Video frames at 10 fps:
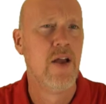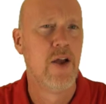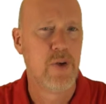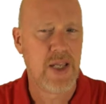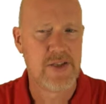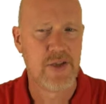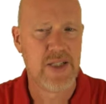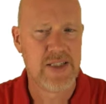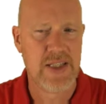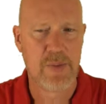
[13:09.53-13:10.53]
Okay, so
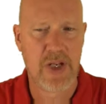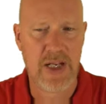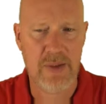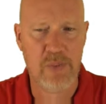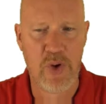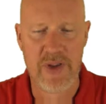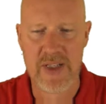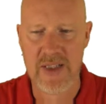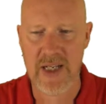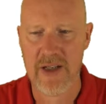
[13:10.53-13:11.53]
let's say I'm going to import this
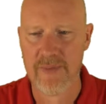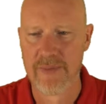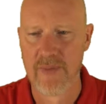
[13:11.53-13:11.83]
data,